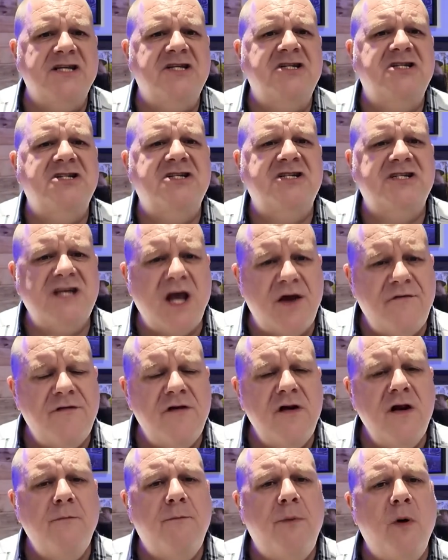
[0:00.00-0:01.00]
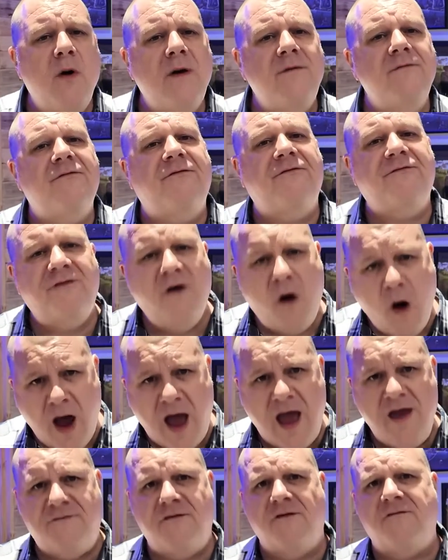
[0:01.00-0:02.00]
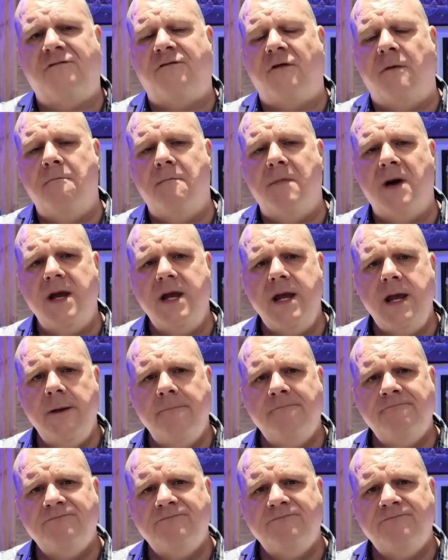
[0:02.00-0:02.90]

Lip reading: 7.5 from me.